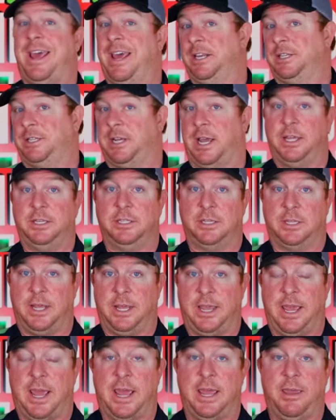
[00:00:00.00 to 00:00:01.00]
and changing
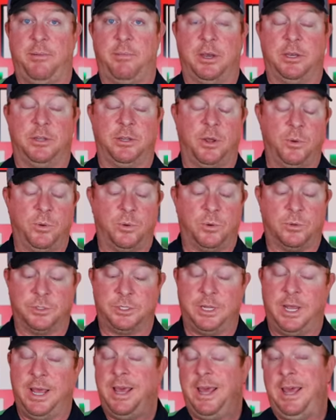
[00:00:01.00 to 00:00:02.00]
the game in
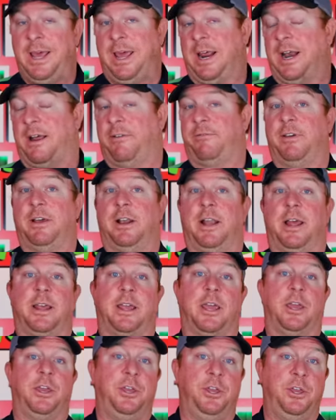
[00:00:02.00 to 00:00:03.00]
tools, and I feel
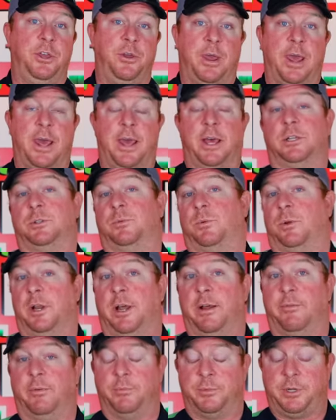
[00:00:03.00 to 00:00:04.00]
like you guys will
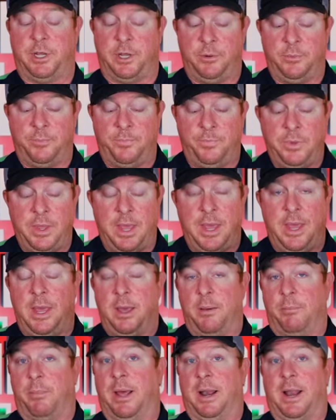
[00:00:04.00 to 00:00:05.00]
love them too.
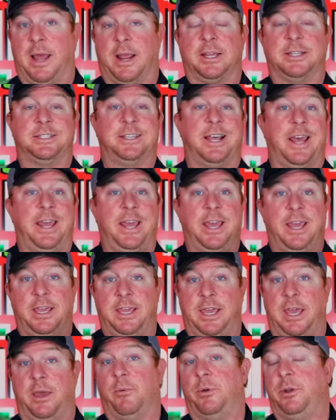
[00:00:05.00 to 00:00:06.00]
But like I say,
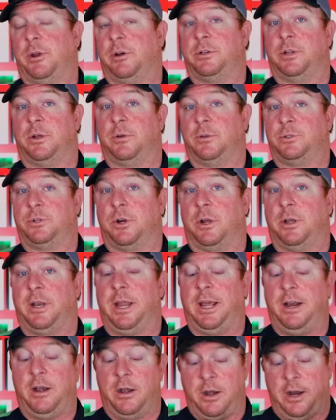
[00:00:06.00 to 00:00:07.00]
get with your tool truck
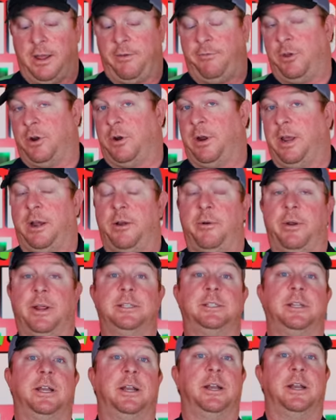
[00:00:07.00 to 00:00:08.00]
dealer if you're
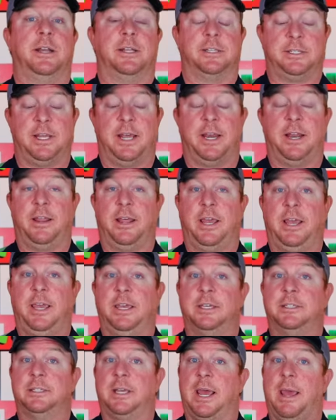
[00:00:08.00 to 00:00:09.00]
interested in a set of
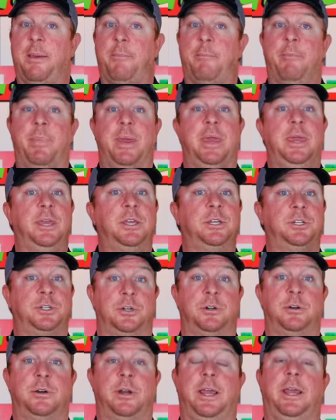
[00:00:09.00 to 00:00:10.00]
these, and be
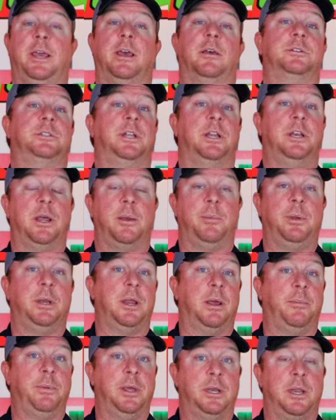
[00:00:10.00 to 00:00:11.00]
sure he goes to
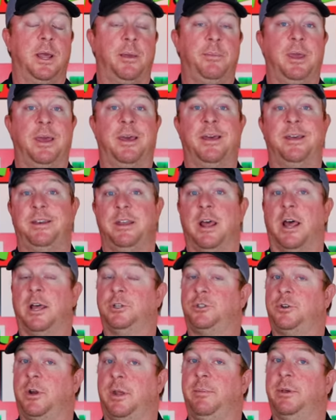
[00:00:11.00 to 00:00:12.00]

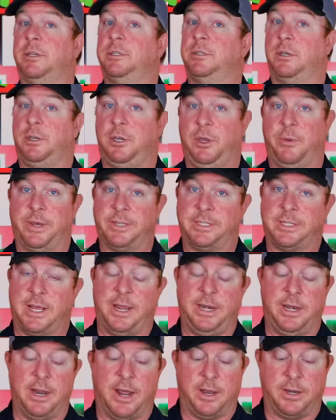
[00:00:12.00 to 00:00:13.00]

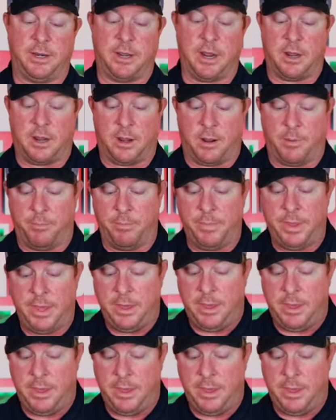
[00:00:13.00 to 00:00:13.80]
www.tribususa.com.